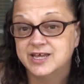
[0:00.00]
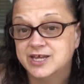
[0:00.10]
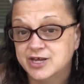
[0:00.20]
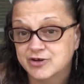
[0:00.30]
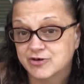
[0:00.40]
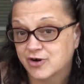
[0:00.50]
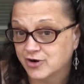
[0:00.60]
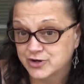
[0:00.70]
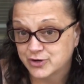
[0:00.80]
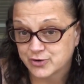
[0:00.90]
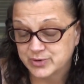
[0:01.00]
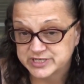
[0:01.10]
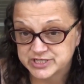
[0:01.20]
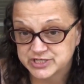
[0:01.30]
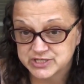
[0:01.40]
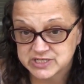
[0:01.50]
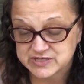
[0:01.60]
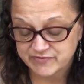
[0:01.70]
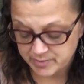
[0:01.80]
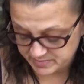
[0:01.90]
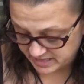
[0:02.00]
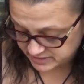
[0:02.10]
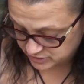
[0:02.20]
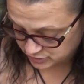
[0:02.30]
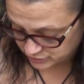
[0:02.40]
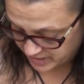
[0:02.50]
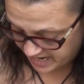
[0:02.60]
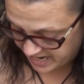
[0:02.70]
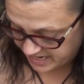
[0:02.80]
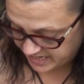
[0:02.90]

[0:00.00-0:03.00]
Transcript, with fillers: Here are your questions from yesterday.